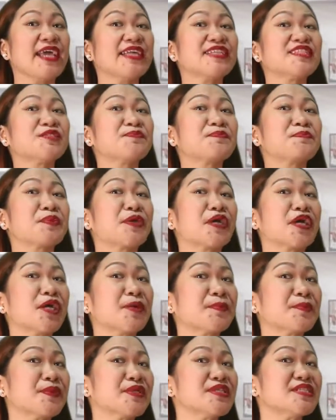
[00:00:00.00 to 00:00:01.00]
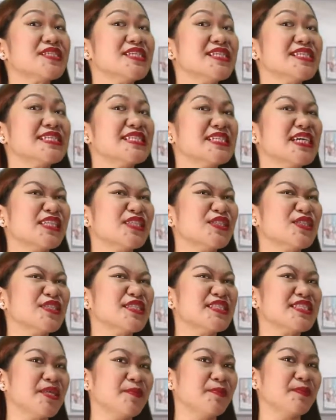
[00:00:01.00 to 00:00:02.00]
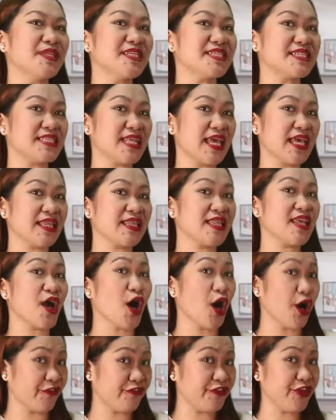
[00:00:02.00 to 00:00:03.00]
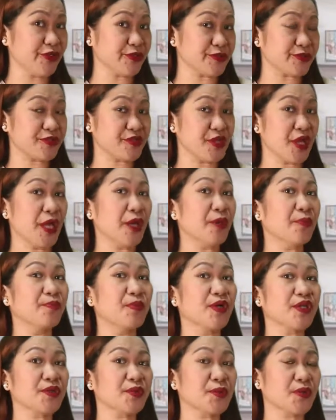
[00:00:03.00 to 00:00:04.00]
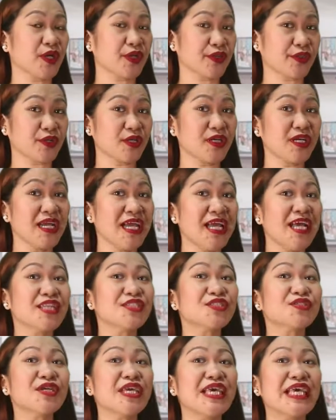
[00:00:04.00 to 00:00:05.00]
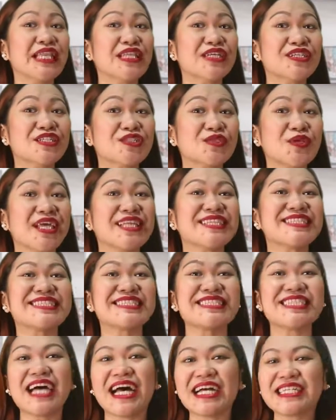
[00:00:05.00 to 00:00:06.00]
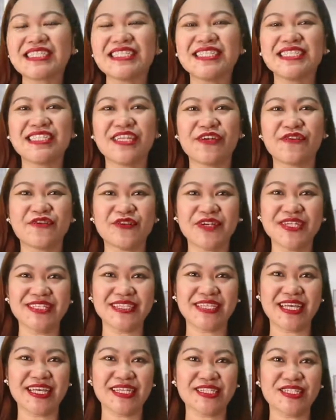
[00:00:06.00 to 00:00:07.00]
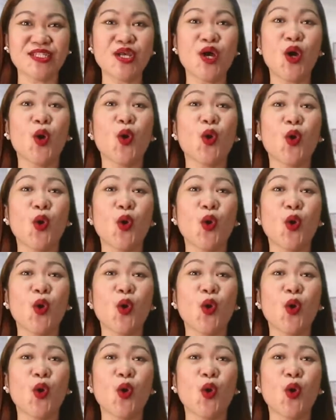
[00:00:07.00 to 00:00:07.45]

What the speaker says: its purpose is not to simply state the obvious, but rather to illustrate subtle differences